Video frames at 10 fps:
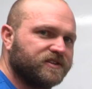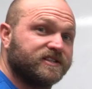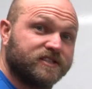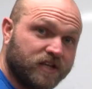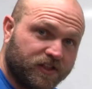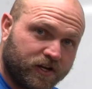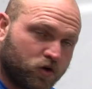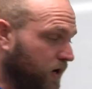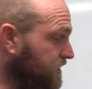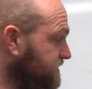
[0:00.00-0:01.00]
press. It's nothing
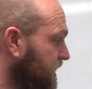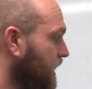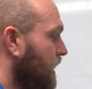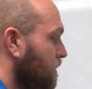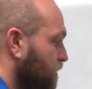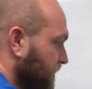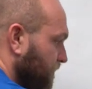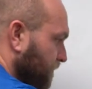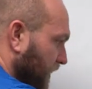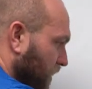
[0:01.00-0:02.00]
crazy, but it's
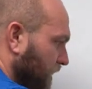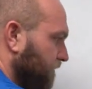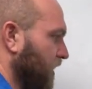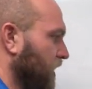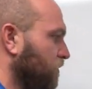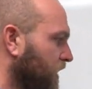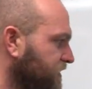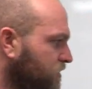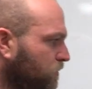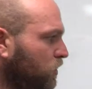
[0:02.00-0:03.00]
very, very
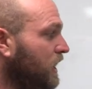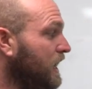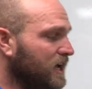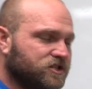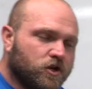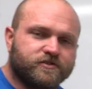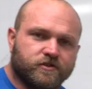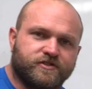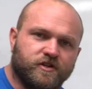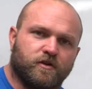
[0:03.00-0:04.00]
reasonable. It's
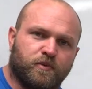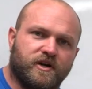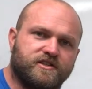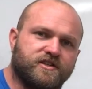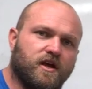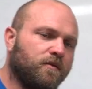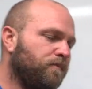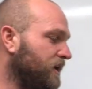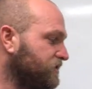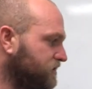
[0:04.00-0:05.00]
also still a pretty
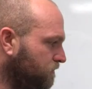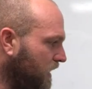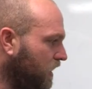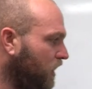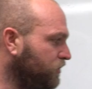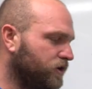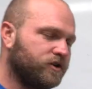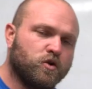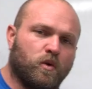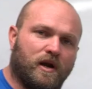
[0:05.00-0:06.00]
solid bench. It's about
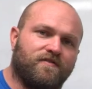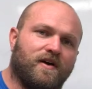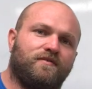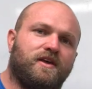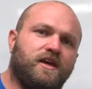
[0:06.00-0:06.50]
125